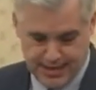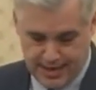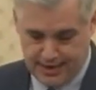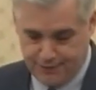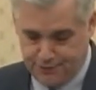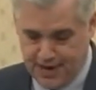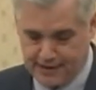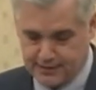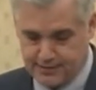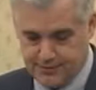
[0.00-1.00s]
In
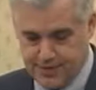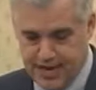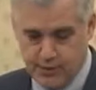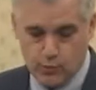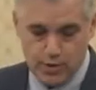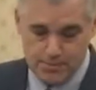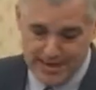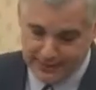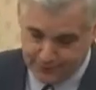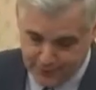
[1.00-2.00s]
fact, they would
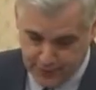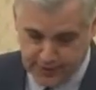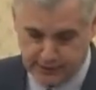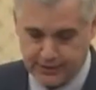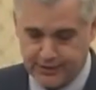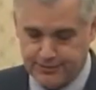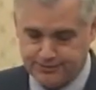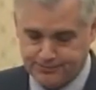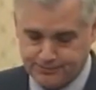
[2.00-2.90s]
make it very clear